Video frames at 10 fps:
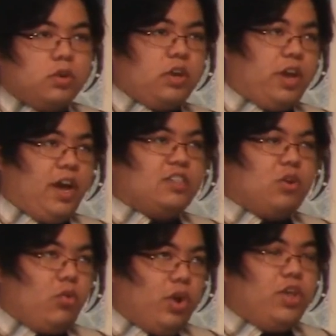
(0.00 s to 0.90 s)
It has a
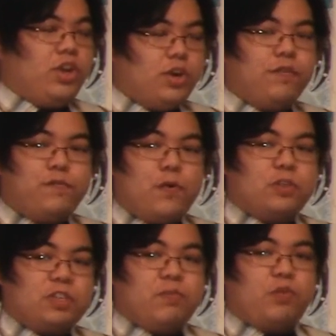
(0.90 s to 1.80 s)
really good
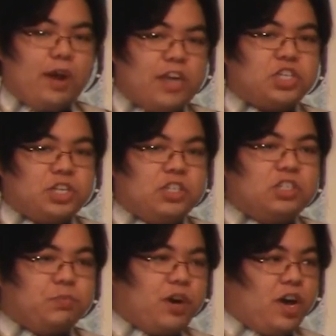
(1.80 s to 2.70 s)
first
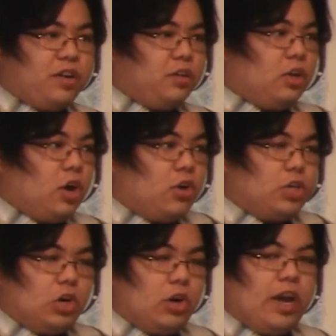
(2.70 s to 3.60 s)
impressions, but, you know,
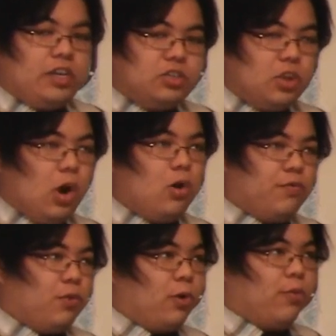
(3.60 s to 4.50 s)
KyoAni's known
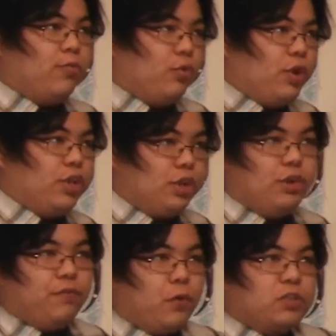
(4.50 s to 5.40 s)
for really
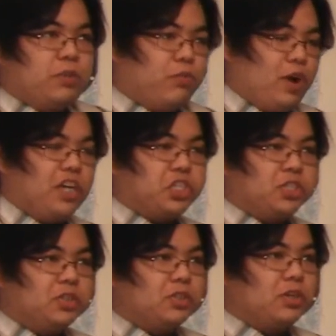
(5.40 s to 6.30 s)
good first
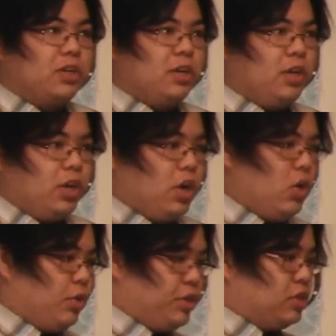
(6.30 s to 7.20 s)
impressions. You
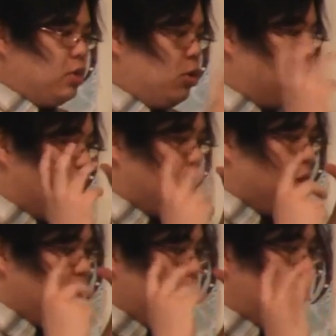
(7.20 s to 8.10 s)
know, with its whole
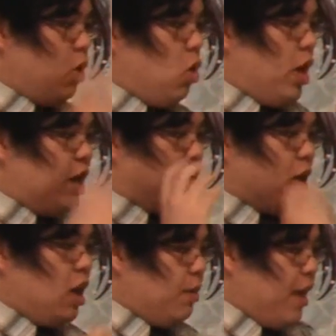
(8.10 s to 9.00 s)
Moe
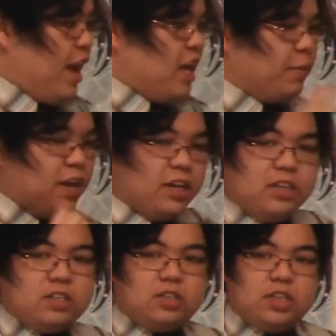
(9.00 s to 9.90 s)
Blob
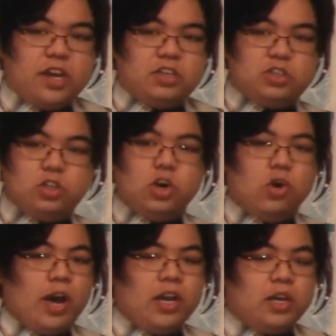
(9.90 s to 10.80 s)
anime-ness, that is
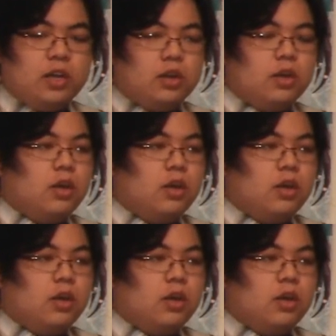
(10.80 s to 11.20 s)
KyoAni.